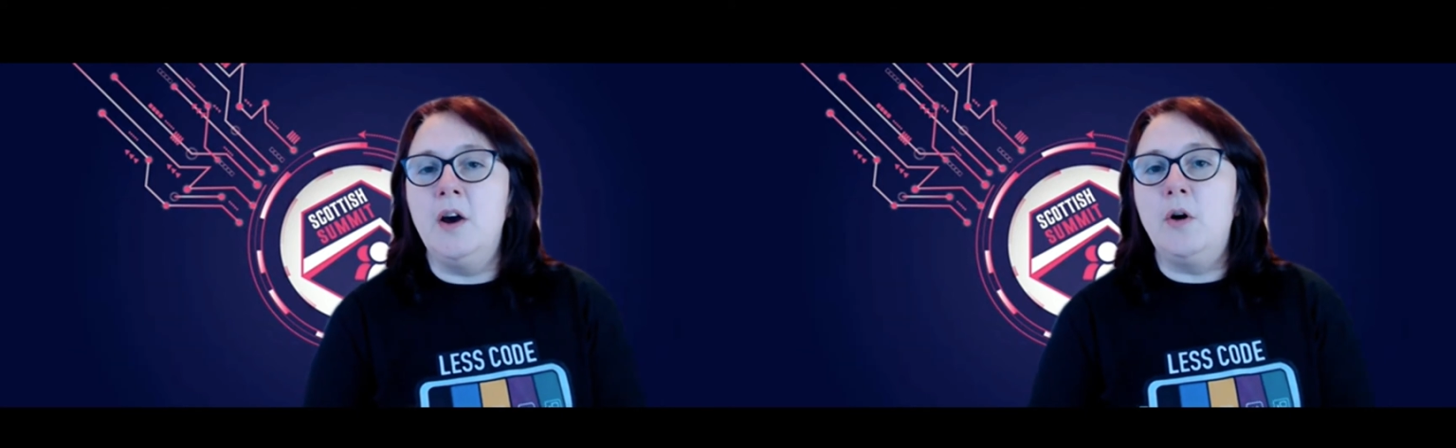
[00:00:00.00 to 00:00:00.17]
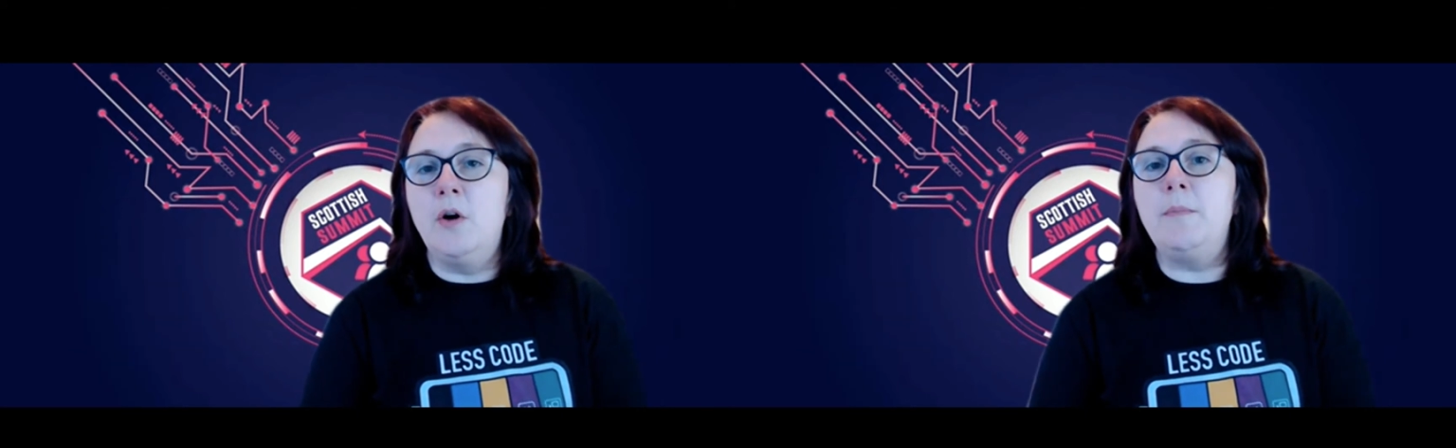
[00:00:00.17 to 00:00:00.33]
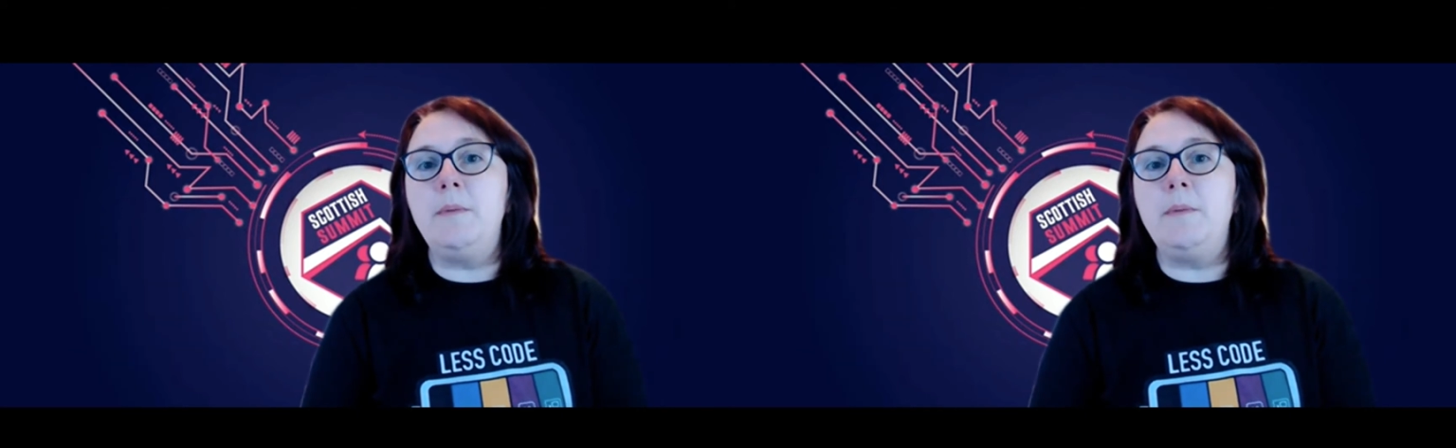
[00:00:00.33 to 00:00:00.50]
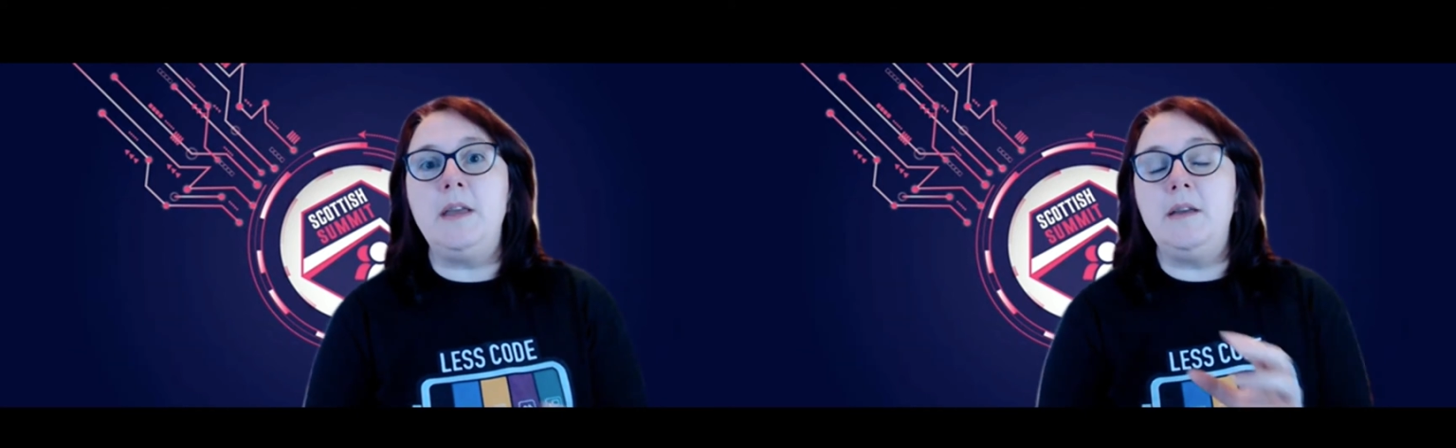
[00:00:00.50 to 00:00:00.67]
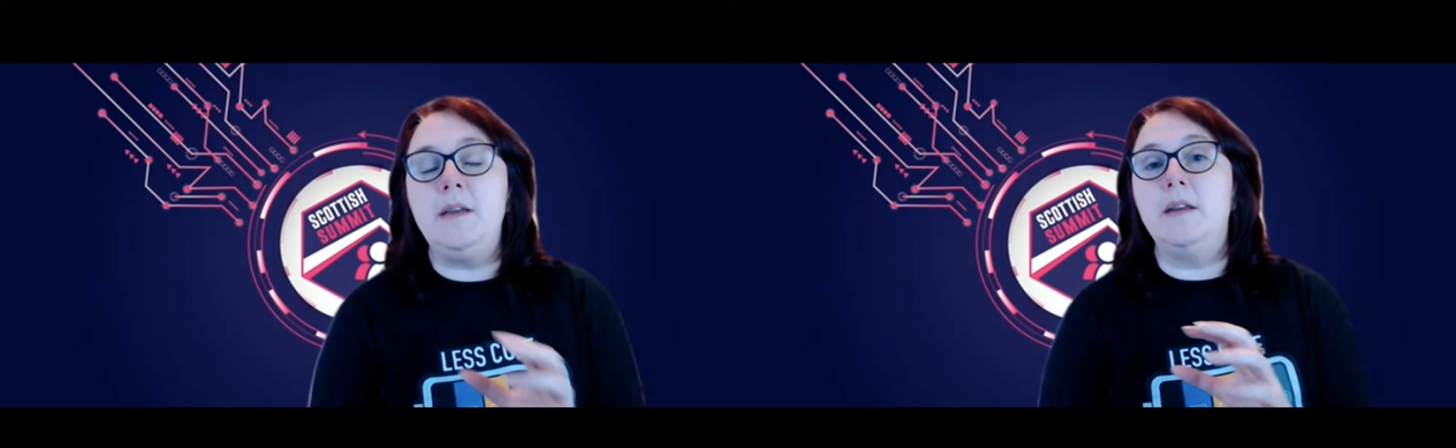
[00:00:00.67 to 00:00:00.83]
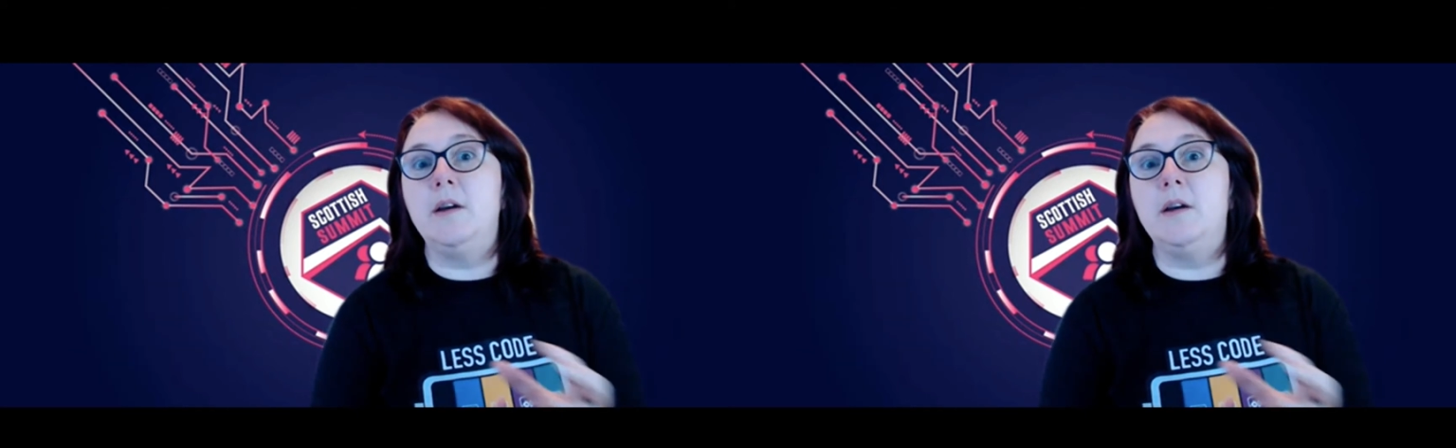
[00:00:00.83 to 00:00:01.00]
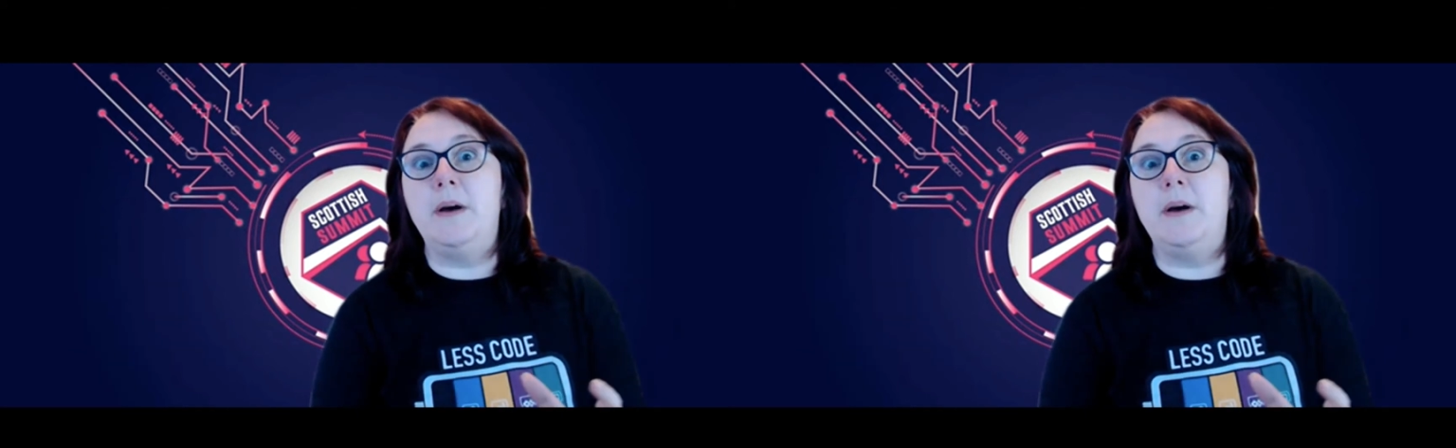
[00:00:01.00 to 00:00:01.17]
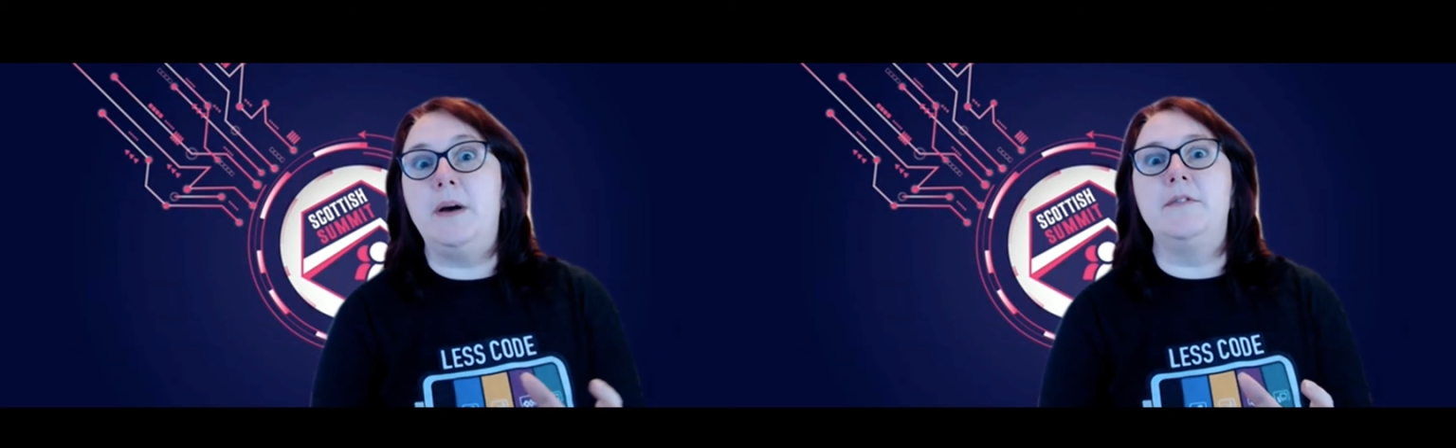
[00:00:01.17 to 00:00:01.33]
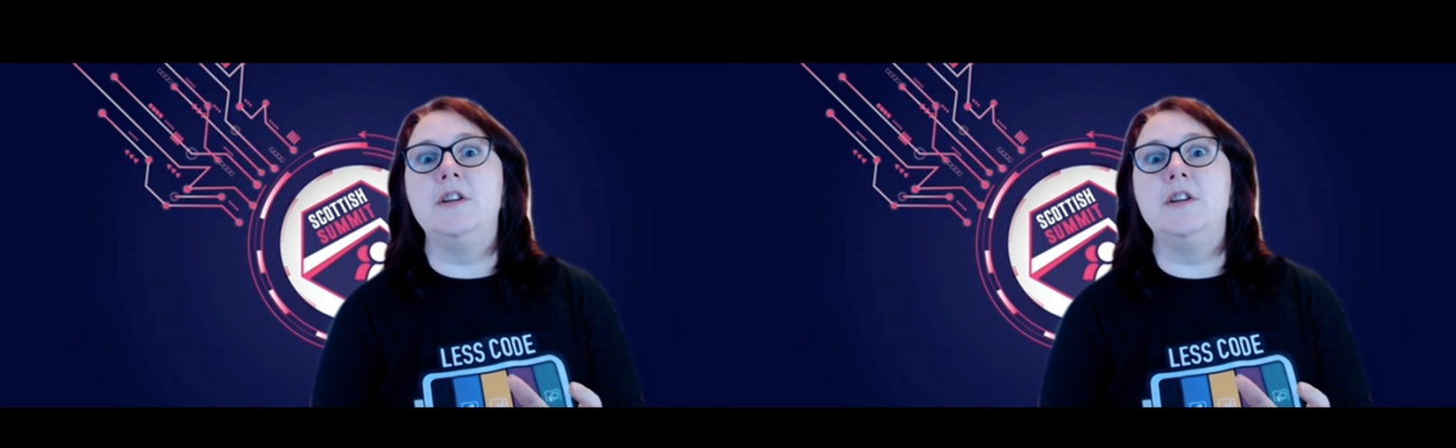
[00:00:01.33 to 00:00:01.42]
or maybe, Power